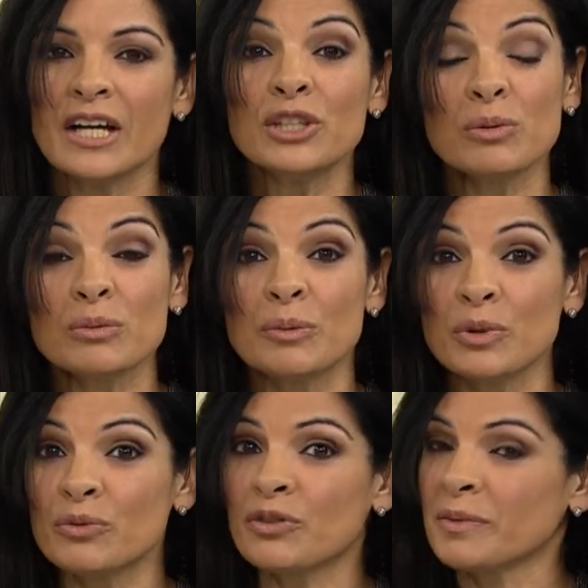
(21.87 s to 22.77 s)
You were
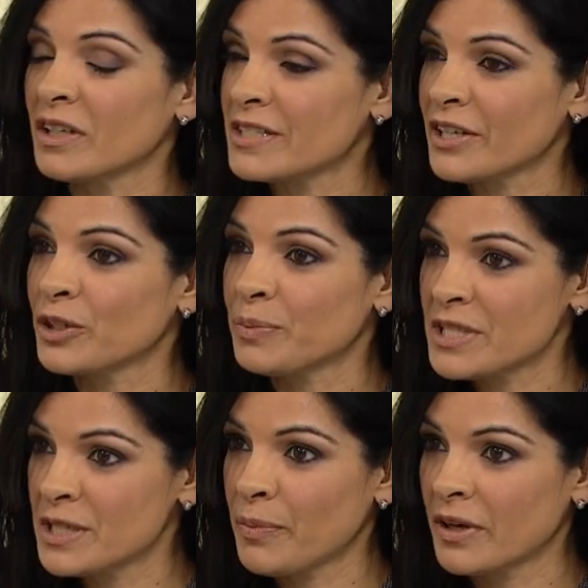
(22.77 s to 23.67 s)
removed from the Ontario
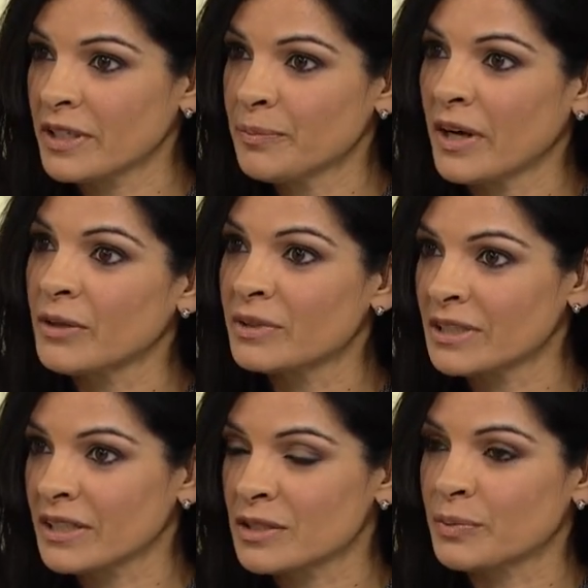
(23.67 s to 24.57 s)
PC Party by
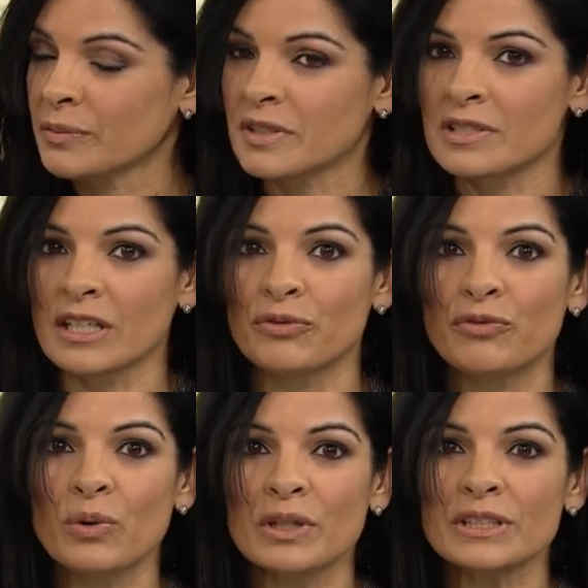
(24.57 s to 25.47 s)
re-elected Premier Doug
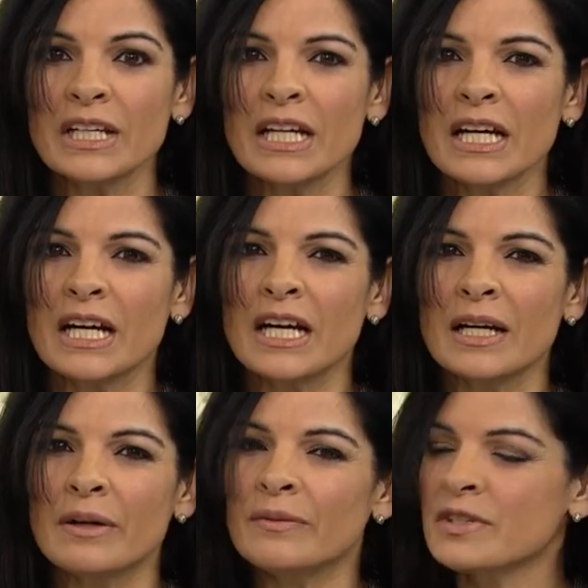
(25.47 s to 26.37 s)
Ford.
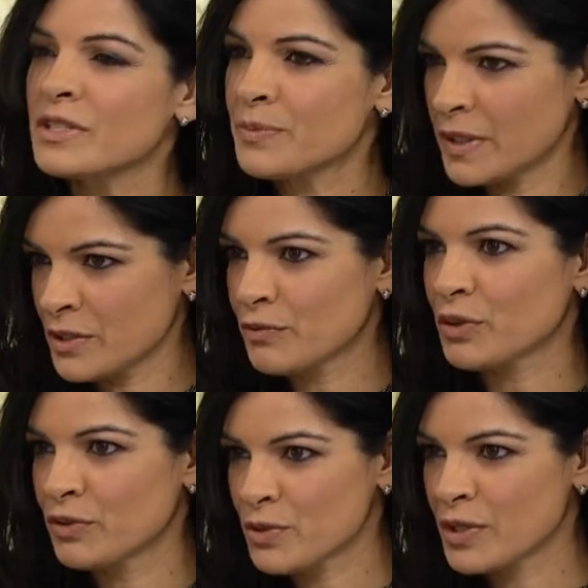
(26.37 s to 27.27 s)
This is because of
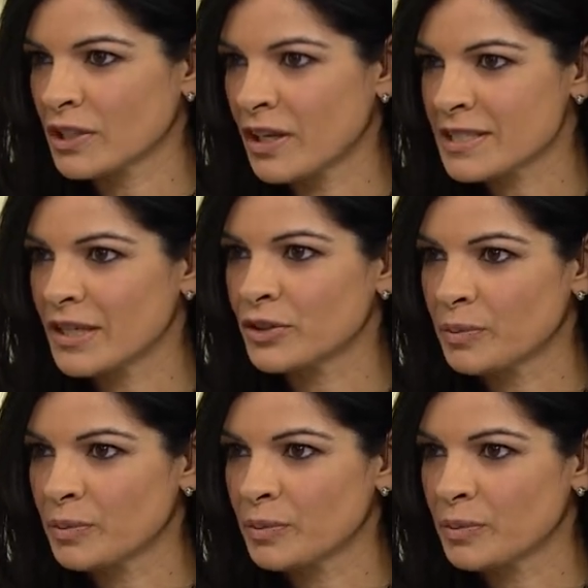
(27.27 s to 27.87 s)
your views on lockdown.